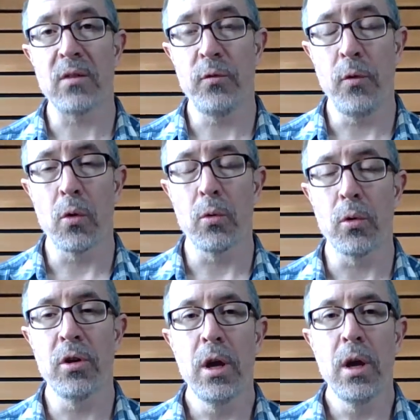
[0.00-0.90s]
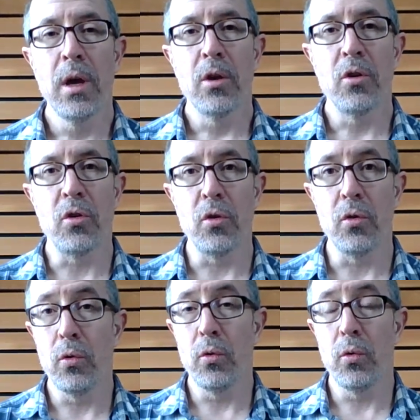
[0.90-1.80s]
forward
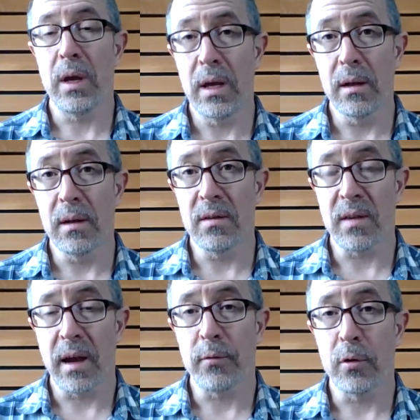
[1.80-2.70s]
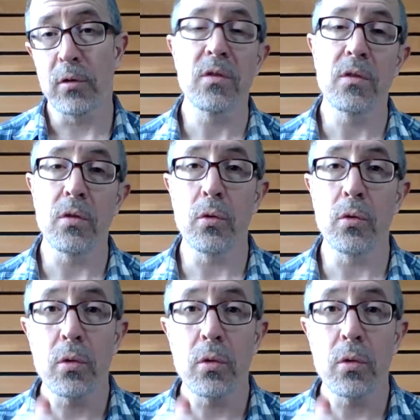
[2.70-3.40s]
to Italy's efforts to